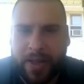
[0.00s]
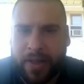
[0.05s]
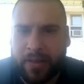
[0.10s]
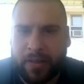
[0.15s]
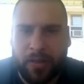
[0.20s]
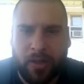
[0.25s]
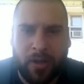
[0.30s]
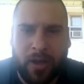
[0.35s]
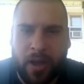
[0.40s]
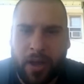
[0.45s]

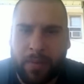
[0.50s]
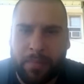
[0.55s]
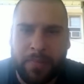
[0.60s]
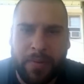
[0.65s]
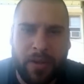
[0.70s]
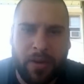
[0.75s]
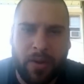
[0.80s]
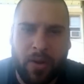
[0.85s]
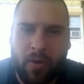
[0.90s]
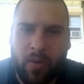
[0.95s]
look up,
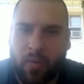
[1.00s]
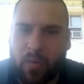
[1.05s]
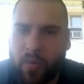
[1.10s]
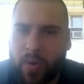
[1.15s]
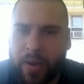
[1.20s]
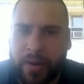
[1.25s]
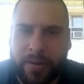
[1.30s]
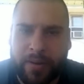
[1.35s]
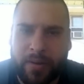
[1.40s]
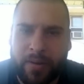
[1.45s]

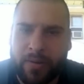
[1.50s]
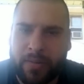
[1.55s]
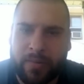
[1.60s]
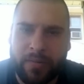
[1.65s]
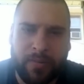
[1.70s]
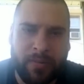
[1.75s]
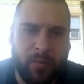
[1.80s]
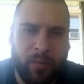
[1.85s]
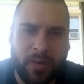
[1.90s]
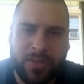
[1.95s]

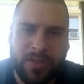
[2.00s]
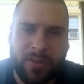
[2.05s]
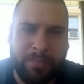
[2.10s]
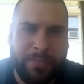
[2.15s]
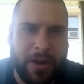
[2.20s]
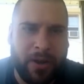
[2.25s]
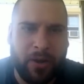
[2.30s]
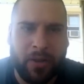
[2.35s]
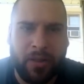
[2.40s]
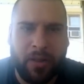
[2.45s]
what's a
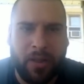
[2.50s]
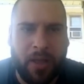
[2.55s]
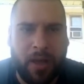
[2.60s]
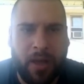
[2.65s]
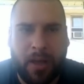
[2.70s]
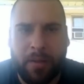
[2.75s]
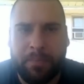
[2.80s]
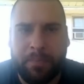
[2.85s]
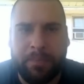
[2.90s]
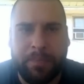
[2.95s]
better
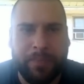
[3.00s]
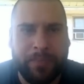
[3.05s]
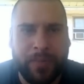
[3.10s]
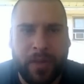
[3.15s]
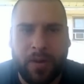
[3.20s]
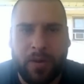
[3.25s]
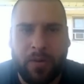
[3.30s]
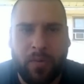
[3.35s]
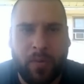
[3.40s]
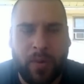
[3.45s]
club,
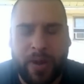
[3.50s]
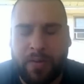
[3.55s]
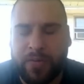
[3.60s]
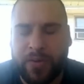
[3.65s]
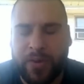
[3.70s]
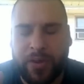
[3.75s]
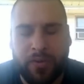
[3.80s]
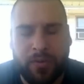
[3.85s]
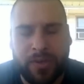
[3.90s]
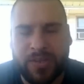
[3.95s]
whatever
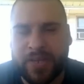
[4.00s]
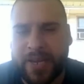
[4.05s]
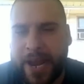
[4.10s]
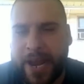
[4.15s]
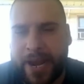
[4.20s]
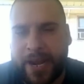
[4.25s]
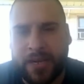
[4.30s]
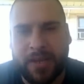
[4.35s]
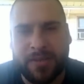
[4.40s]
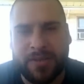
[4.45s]
you
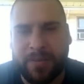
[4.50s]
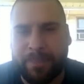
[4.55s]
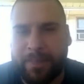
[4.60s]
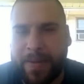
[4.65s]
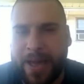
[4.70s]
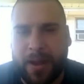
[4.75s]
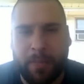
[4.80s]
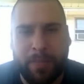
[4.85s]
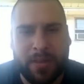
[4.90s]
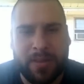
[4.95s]
decide. It doesn't
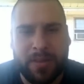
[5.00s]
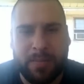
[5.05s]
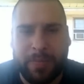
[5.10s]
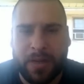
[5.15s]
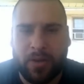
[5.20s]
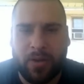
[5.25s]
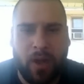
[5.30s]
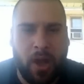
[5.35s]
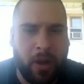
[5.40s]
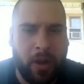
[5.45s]
matter. But the
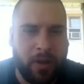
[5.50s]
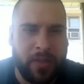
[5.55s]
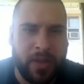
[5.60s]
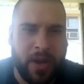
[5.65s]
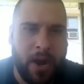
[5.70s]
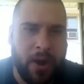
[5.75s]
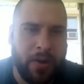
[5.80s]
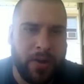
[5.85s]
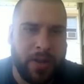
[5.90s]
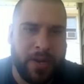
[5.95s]
Big Dog or the
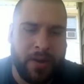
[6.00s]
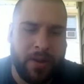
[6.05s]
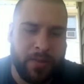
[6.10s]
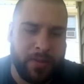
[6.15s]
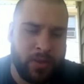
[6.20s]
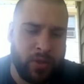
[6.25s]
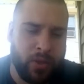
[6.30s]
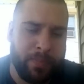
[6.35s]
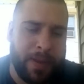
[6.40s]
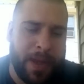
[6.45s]
Guardian are the
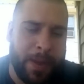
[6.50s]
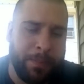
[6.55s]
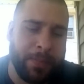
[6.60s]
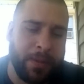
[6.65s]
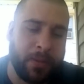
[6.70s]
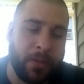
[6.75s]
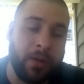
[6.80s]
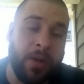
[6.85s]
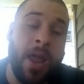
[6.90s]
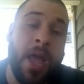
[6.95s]
two
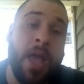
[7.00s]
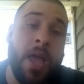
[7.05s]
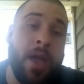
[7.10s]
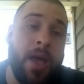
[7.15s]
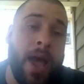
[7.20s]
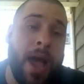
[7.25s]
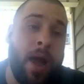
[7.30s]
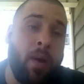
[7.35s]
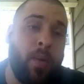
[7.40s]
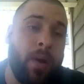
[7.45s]
popular.
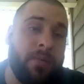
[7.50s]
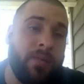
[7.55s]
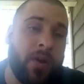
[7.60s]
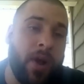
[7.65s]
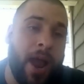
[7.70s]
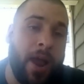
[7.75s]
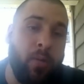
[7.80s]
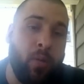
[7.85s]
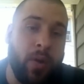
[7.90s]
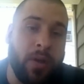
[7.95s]
However,
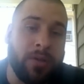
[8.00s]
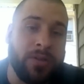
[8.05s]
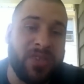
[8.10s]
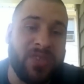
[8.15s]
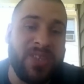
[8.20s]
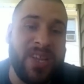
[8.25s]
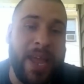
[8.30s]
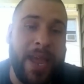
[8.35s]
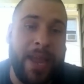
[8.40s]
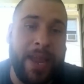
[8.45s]
I will
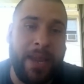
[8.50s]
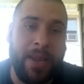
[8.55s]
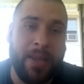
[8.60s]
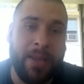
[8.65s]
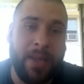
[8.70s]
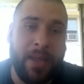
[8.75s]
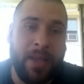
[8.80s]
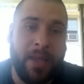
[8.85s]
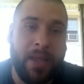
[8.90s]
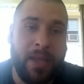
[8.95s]
say,
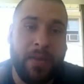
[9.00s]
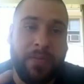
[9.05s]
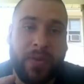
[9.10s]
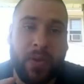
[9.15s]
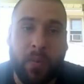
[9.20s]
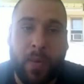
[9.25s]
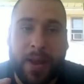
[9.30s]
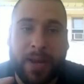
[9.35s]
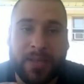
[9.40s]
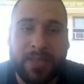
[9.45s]
if
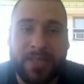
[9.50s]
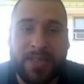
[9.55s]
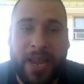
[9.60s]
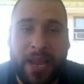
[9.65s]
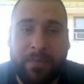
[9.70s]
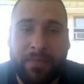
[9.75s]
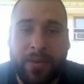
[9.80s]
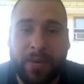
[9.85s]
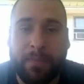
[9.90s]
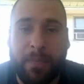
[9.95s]
you want to
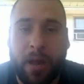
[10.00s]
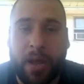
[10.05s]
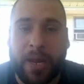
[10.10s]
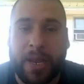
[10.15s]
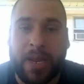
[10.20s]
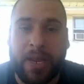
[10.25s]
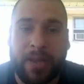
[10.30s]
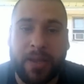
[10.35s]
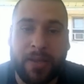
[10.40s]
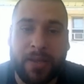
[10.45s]
save your
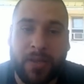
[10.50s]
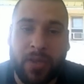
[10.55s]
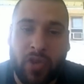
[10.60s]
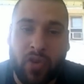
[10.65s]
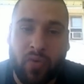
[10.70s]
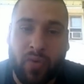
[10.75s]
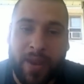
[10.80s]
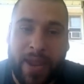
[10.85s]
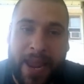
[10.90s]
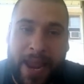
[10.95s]
money,
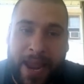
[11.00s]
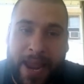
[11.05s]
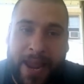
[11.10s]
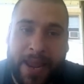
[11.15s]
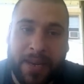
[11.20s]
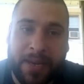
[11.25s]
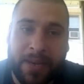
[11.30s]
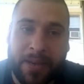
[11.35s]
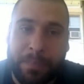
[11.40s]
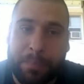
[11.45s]
you
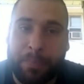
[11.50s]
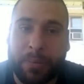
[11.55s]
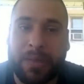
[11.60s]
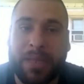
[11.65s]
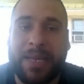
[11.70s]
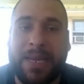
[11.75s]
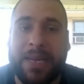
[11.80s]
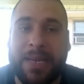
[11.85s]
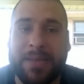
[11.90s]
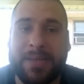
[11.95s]
can
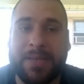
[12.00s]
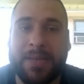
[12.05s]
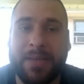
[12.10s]
complete